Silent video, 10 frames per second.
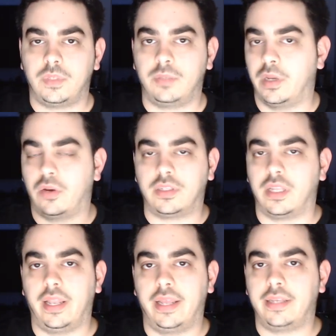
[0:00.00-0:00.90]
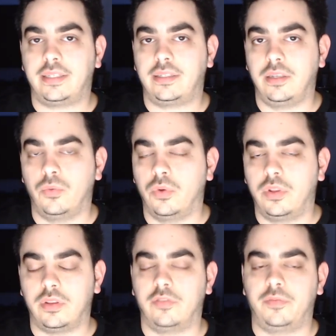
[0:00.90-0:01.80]
Because unless he
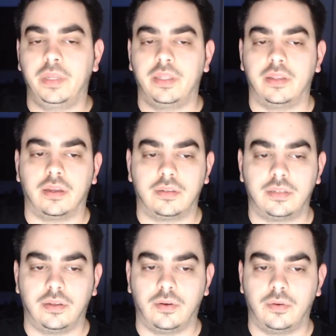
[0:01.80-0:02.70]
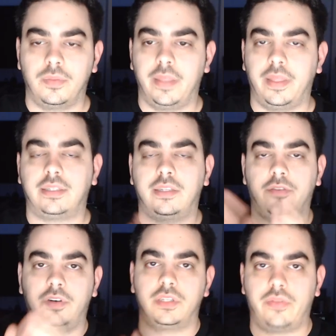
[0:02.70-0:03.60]
wouldn't have been there. So that's the
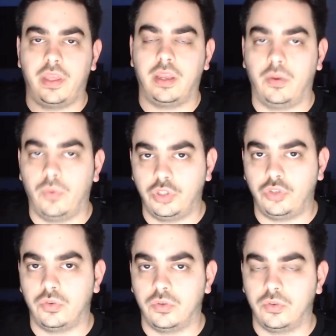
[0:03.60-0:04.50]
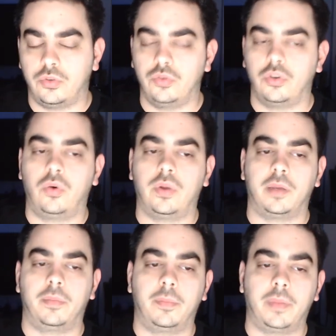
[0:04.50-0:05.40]
first thing I want you to know and
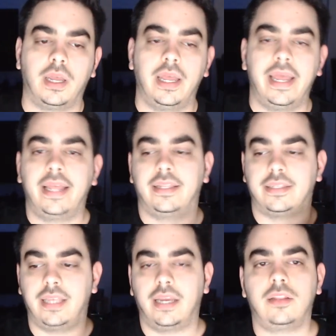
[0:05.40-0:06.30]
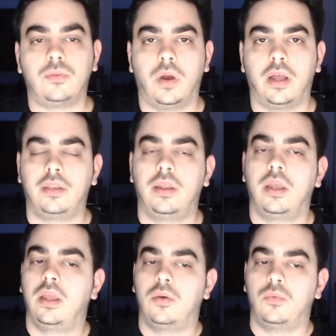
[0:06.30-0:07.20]
remember. The second one
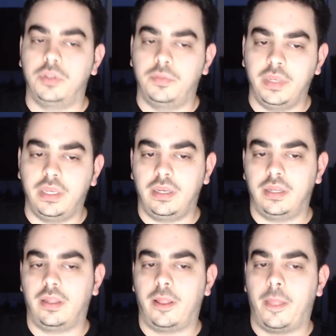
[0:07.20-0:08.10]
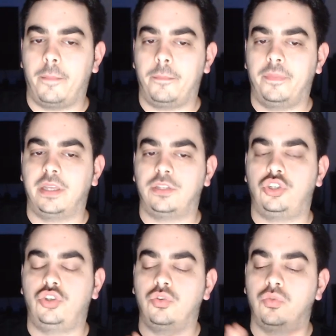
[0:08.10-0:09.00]
would be
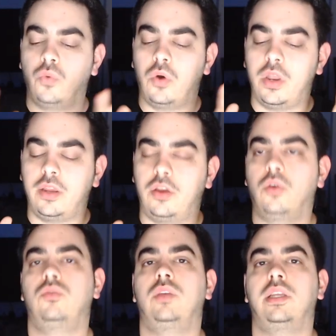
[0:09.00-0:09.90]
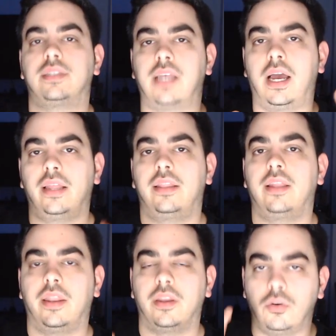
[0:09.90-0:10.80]
that you want to go inside
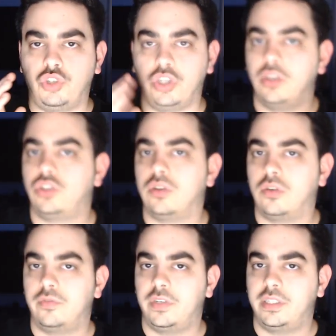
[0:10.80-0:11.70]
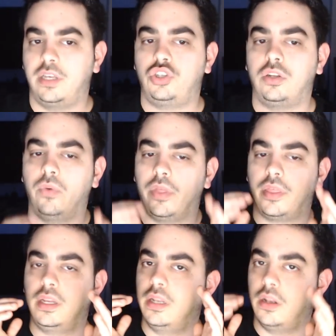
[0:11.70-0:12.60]
a negotiation conversation with
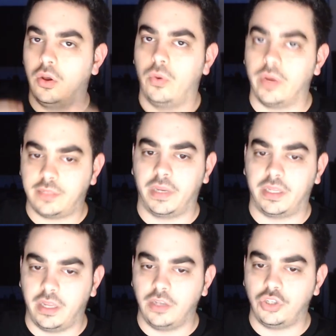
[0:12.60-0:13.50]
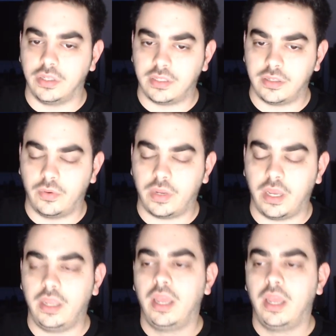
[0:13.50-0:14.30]
really low expectations, okay?